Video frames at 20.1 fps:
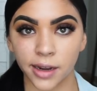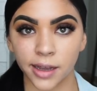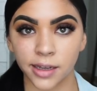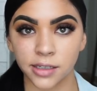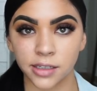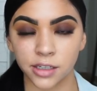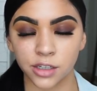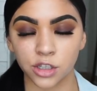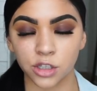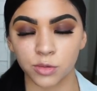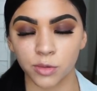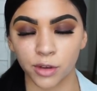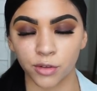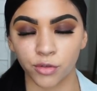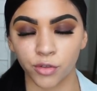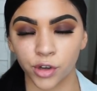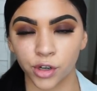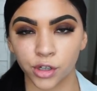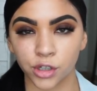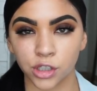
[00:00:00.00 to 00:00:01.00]
I did use my
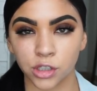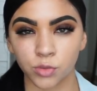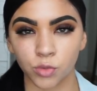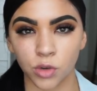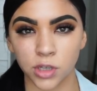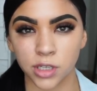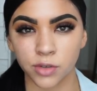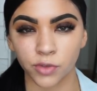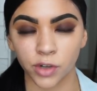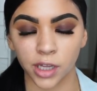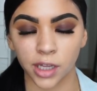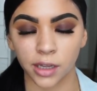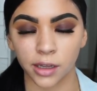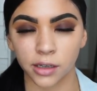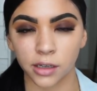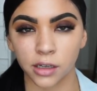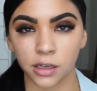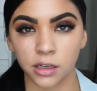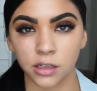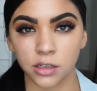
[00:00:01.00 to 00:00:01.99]
fingers, wasn't really
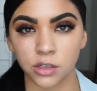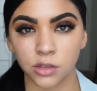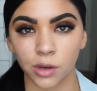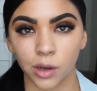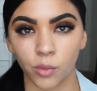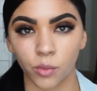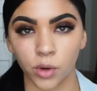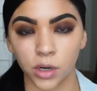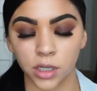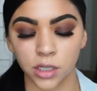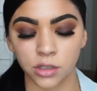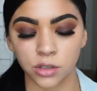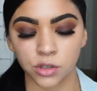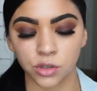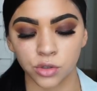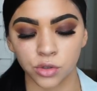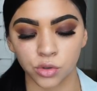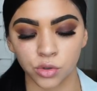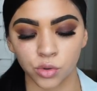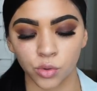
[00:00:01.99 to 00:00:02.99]
liking it, so I went
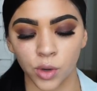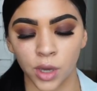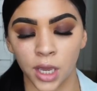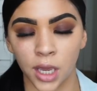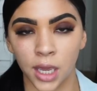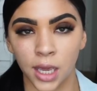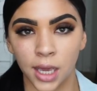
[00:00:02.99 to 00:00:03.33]
into